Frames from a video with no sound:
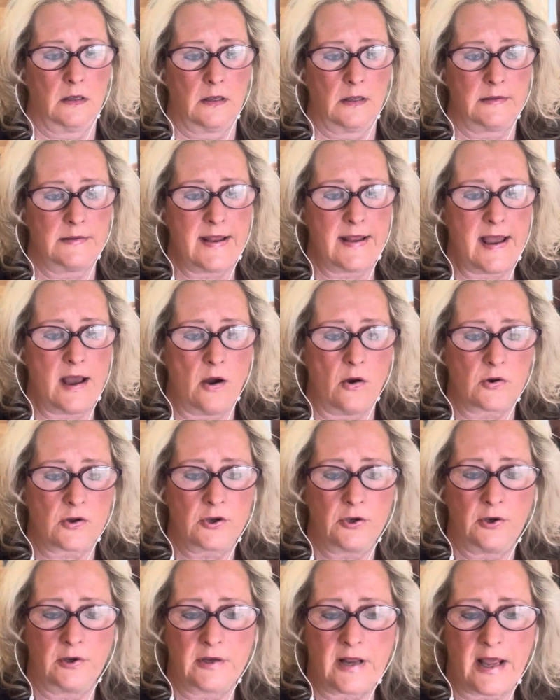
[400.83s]
Now,
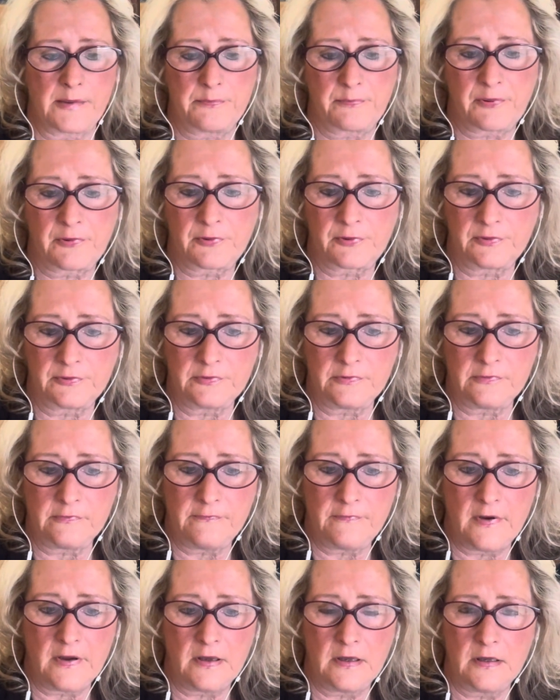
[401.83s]
could I prove
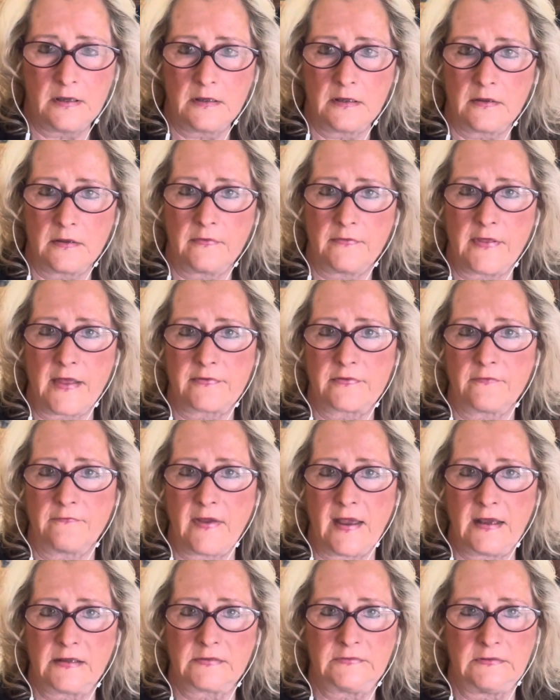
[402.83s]
that the
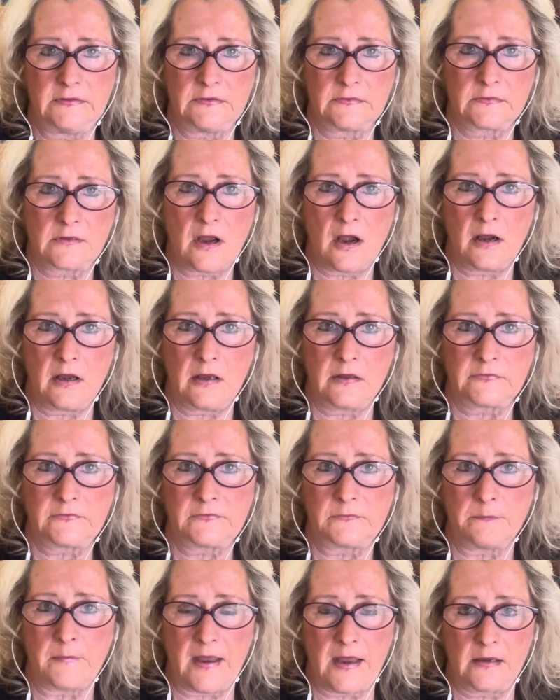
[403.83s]
vaccine caused
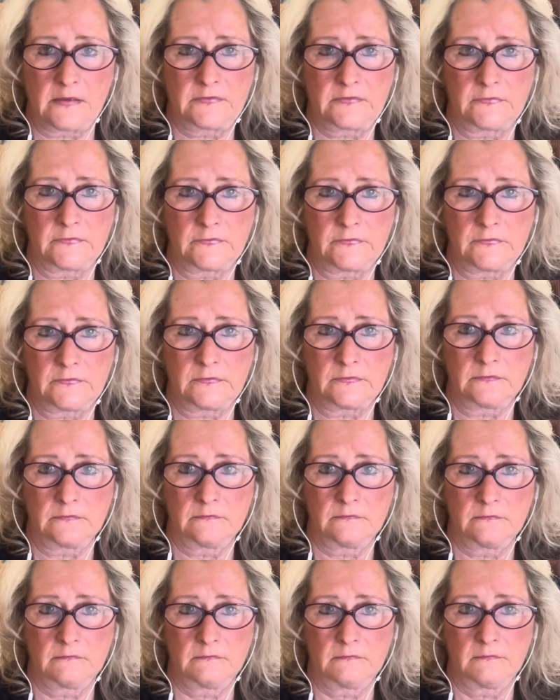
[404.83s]
Max's
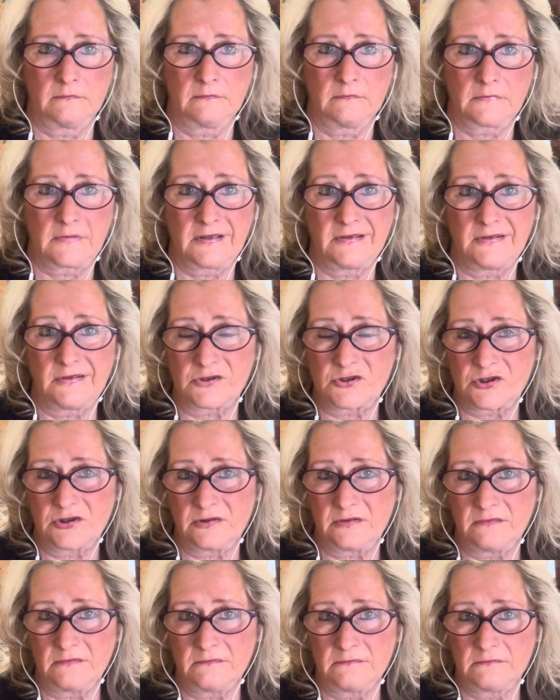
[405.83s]

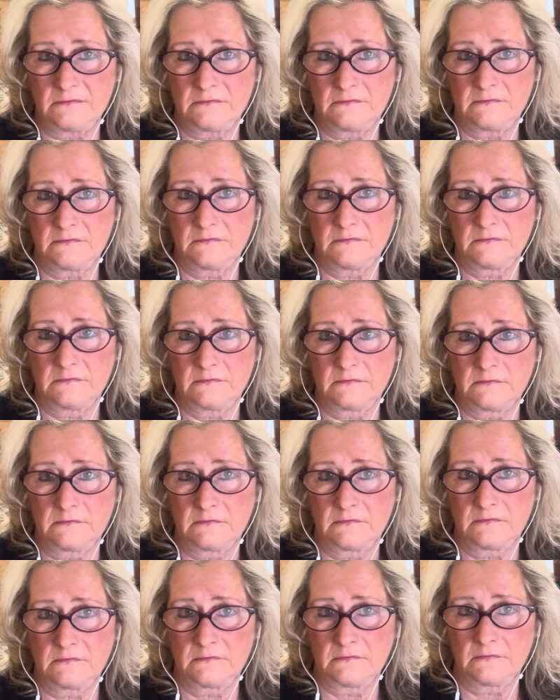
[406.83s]
condition?
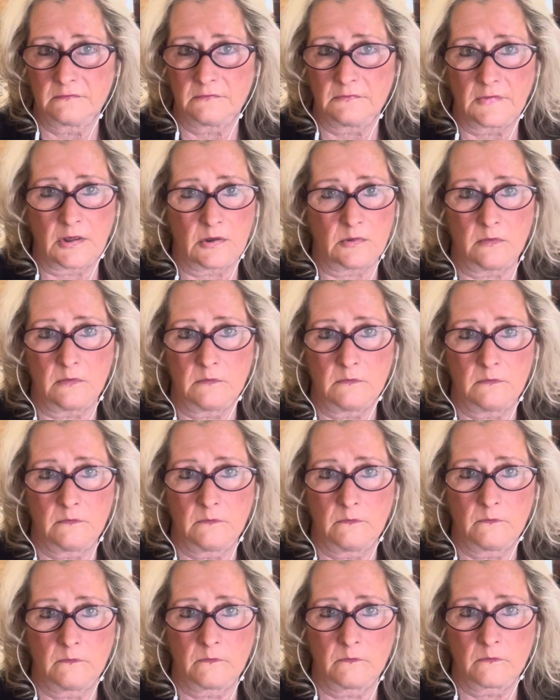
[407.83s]
No.
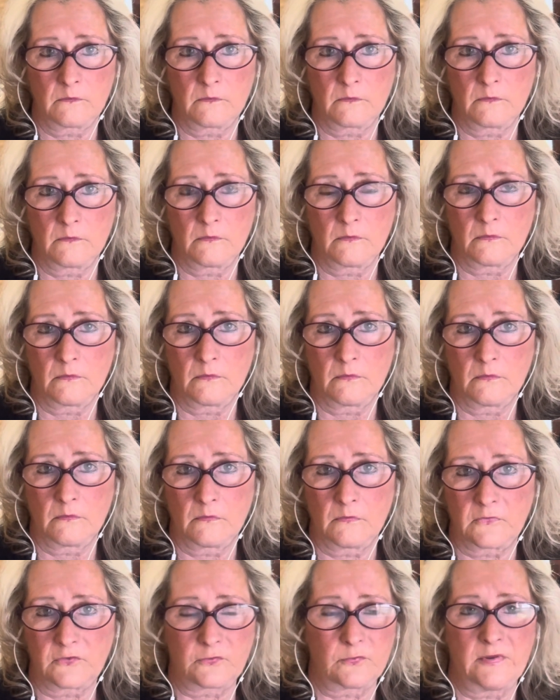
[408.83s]

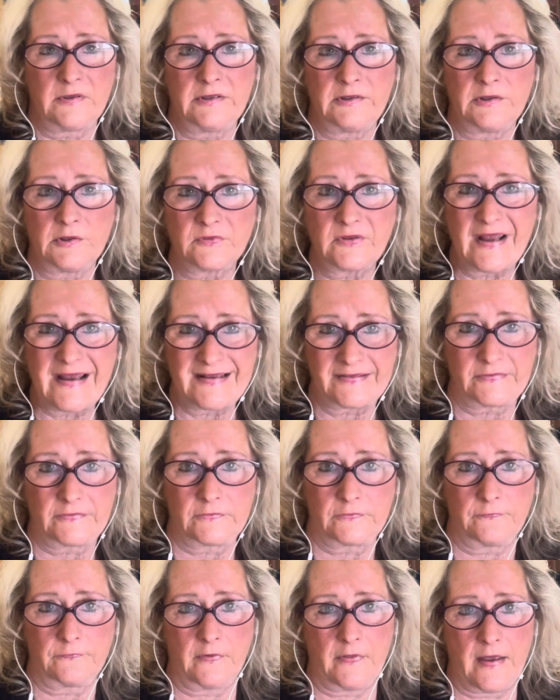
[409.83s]
There's really no
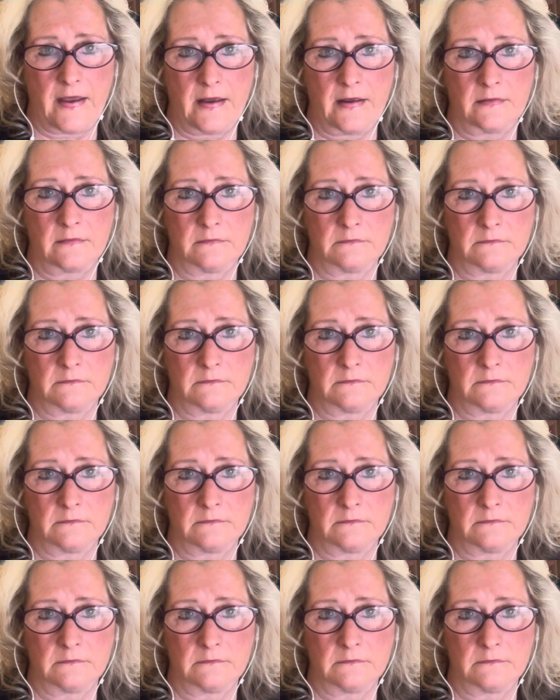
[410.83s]
test for that.